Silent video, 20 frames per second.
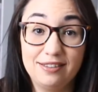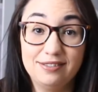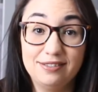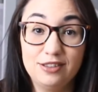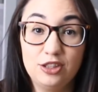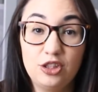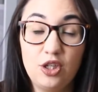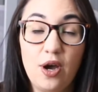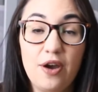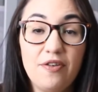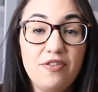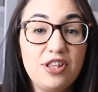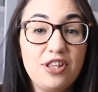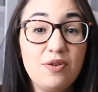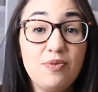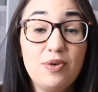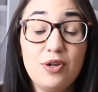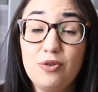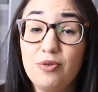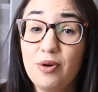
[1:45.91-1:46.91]
So
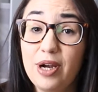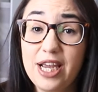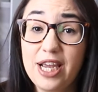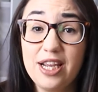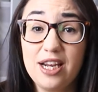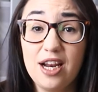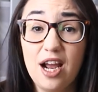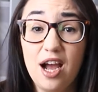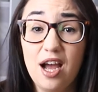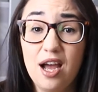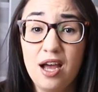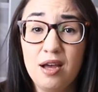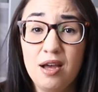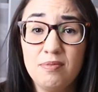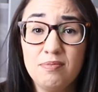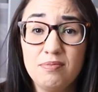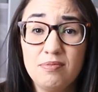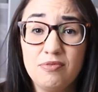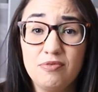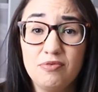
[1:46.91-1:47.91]
everything went great
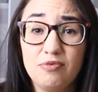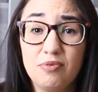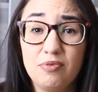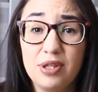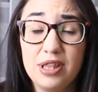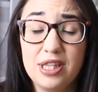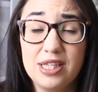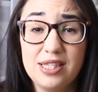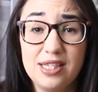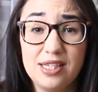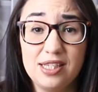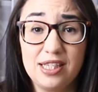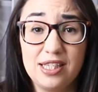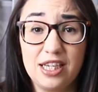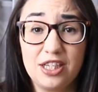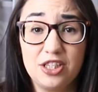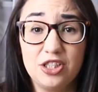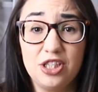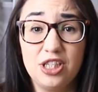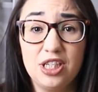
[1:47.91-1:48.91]
with the
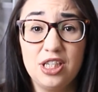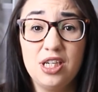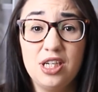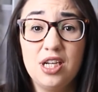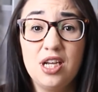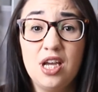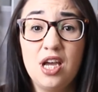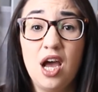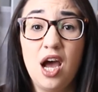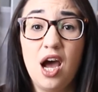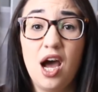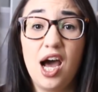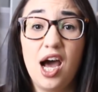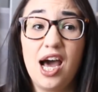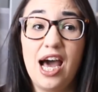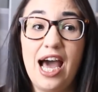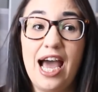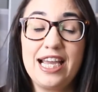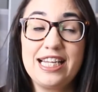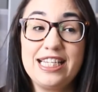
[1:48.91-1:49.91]
C-section.
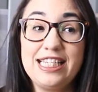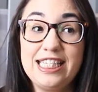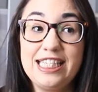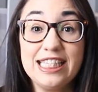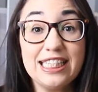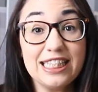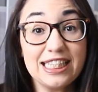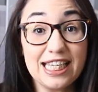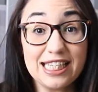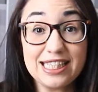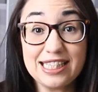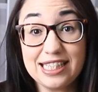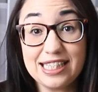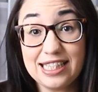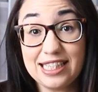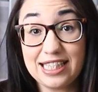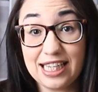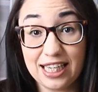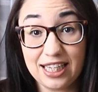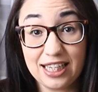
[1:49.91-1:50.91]
I did get
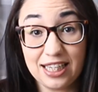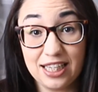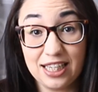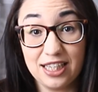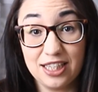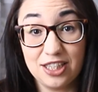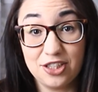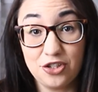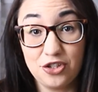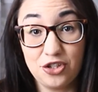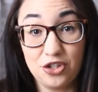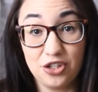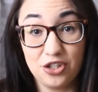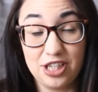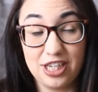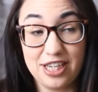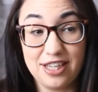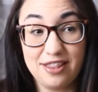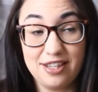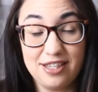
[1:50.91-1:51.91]
sick
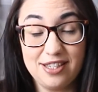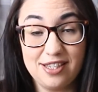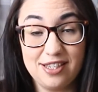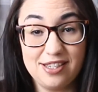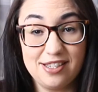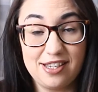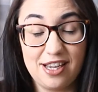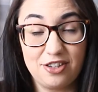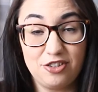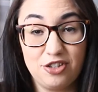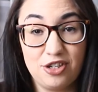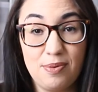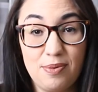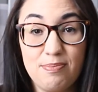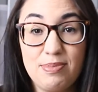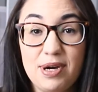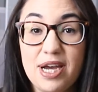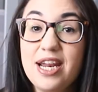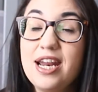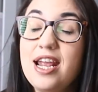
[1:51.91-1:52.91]
during the C-section,
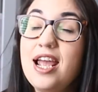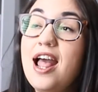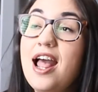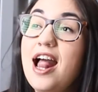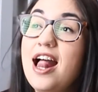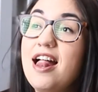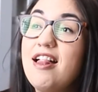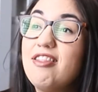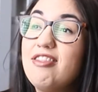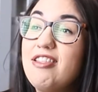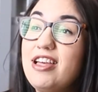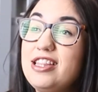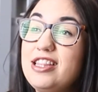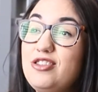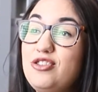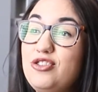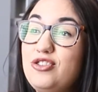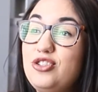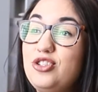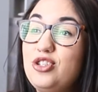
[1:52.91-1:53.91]
but
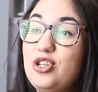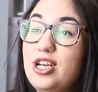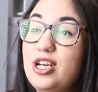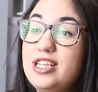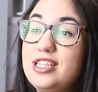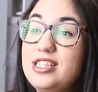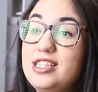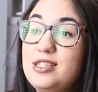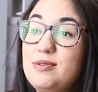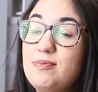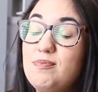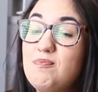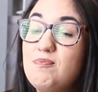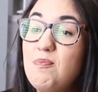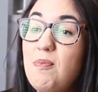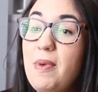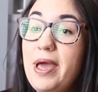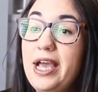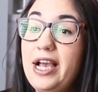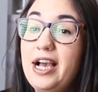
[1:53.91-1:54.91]
let's just
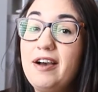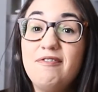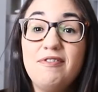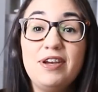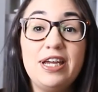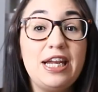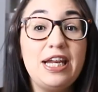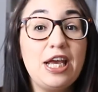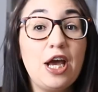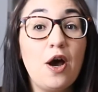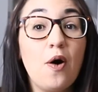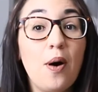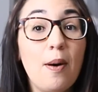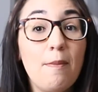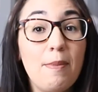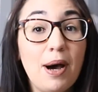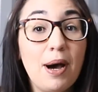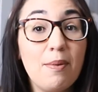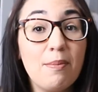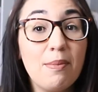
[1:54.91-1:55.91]
make a video
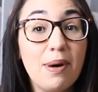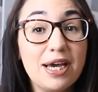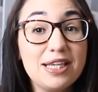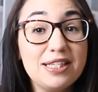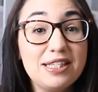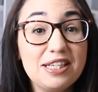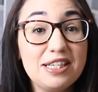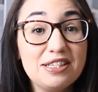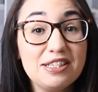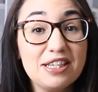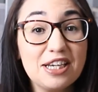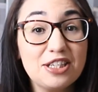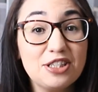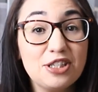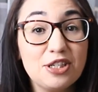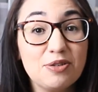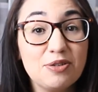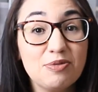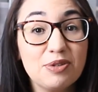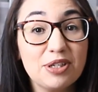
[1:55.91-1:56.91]
about my
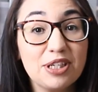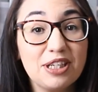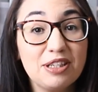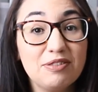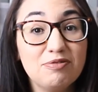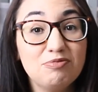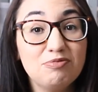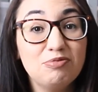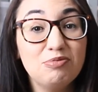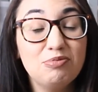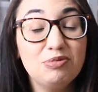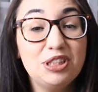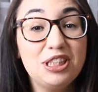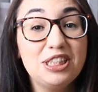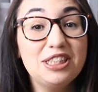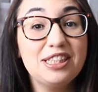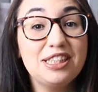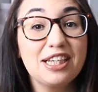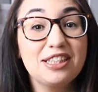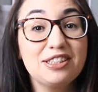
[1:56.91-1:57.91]
C-section
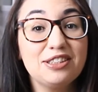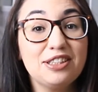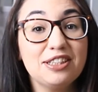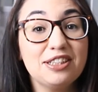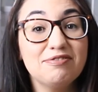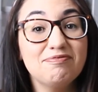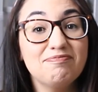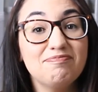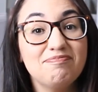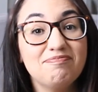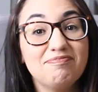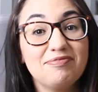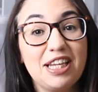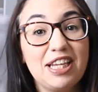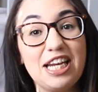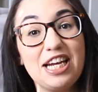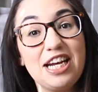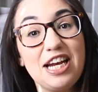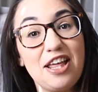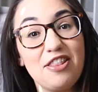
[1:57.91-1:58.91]

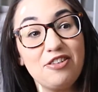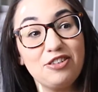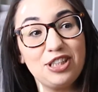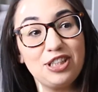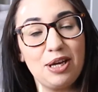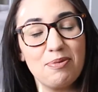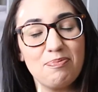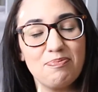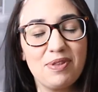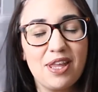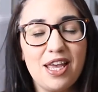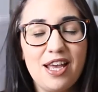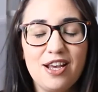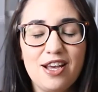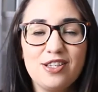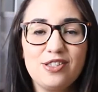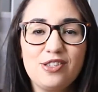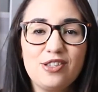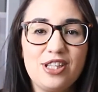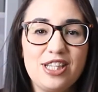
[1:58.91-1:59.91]
in another time.
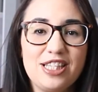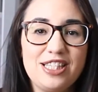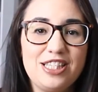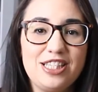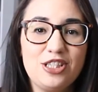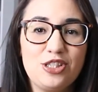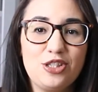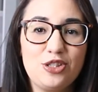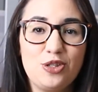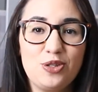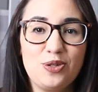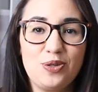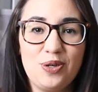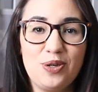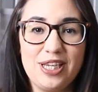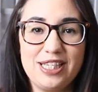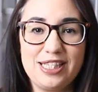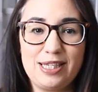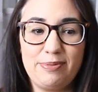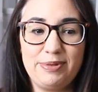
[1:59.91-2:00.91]
So let's just do
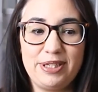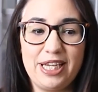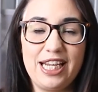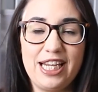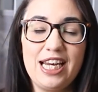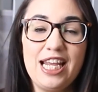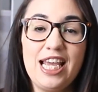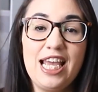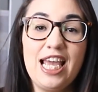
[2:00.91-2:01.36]
his update.